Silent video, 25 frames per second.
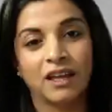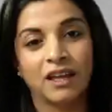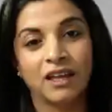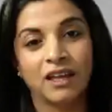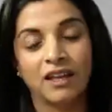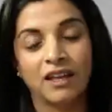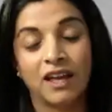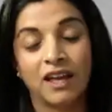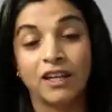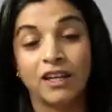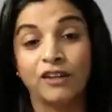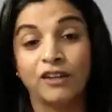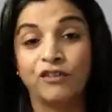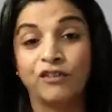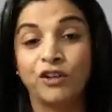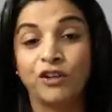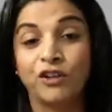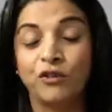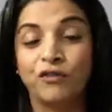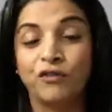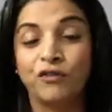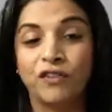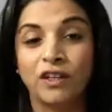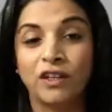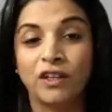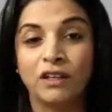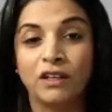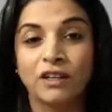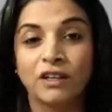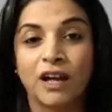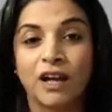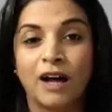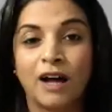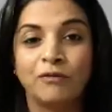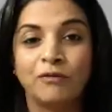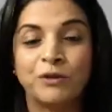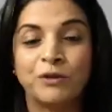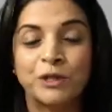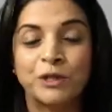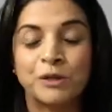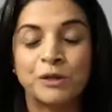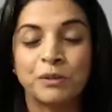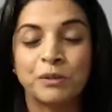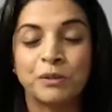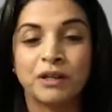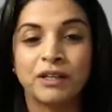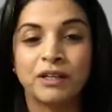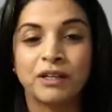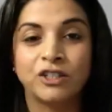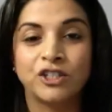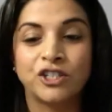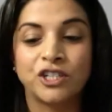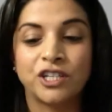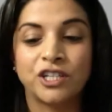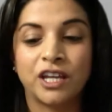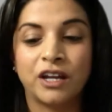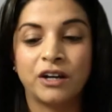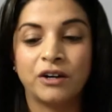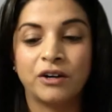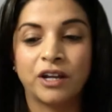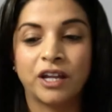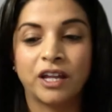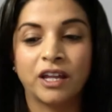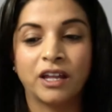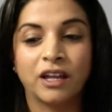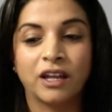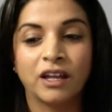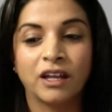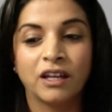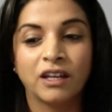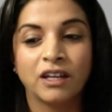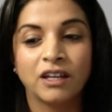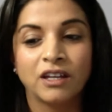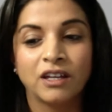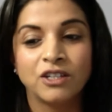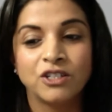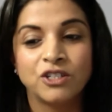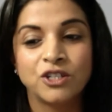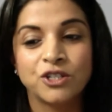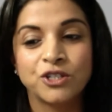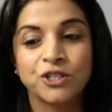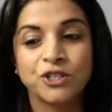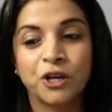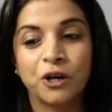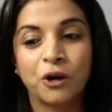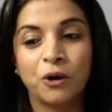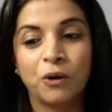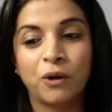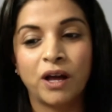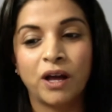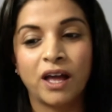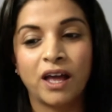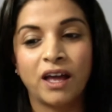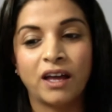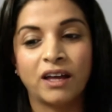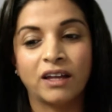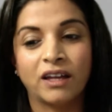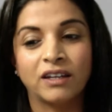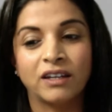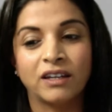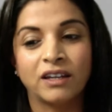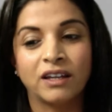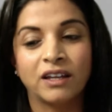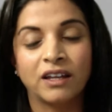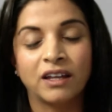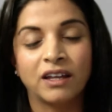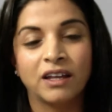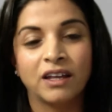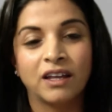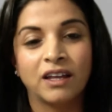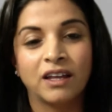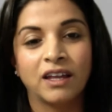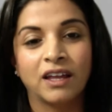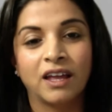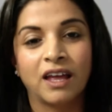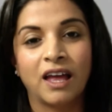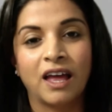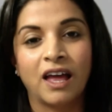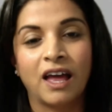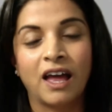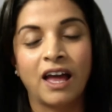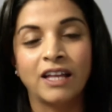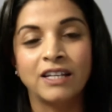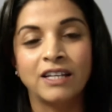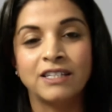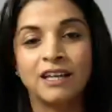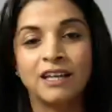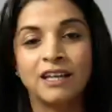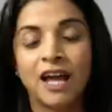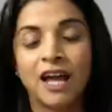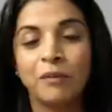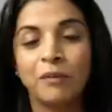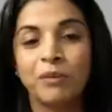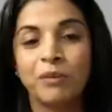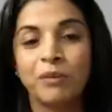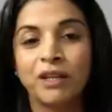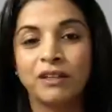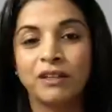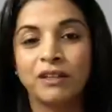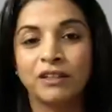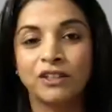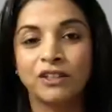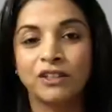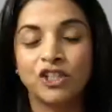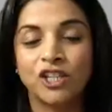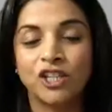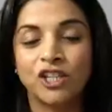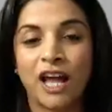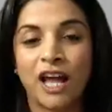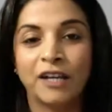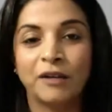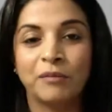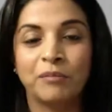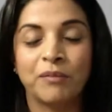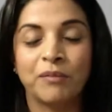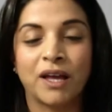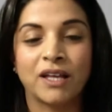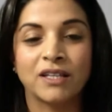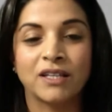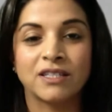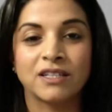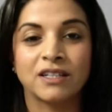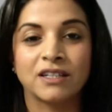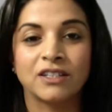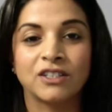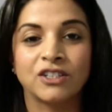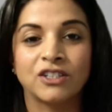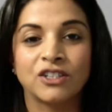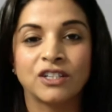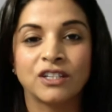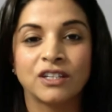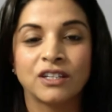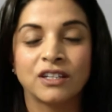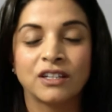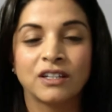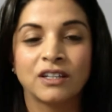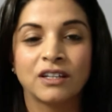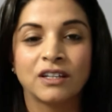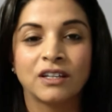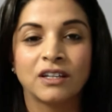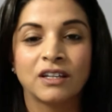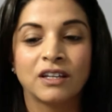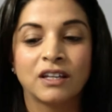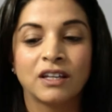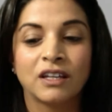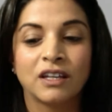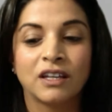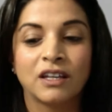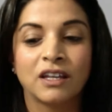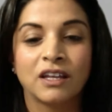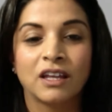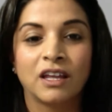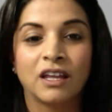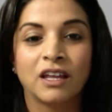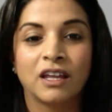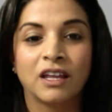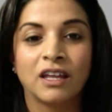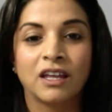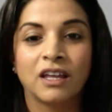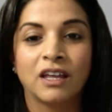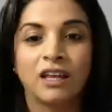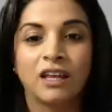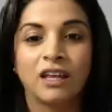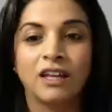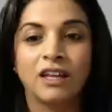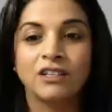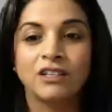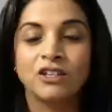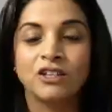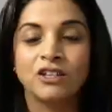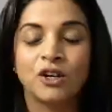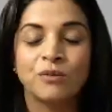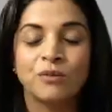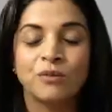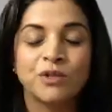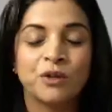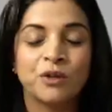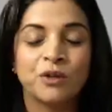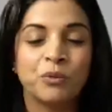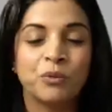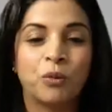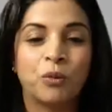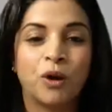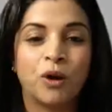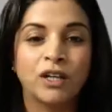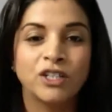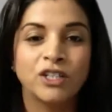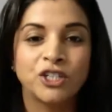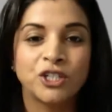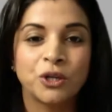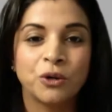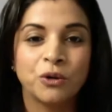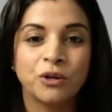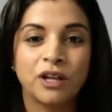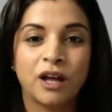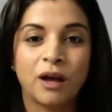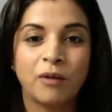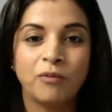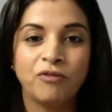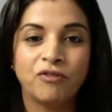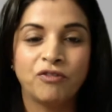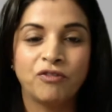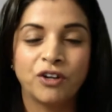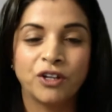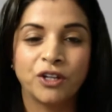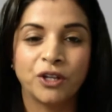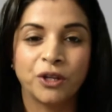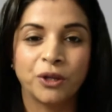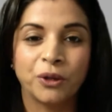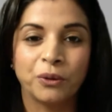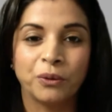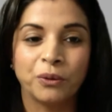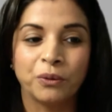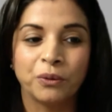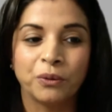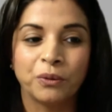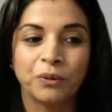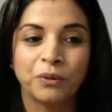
And if you feel comfortable in sharing, just go ahead and type it in the chat message in terms of what showed up for you.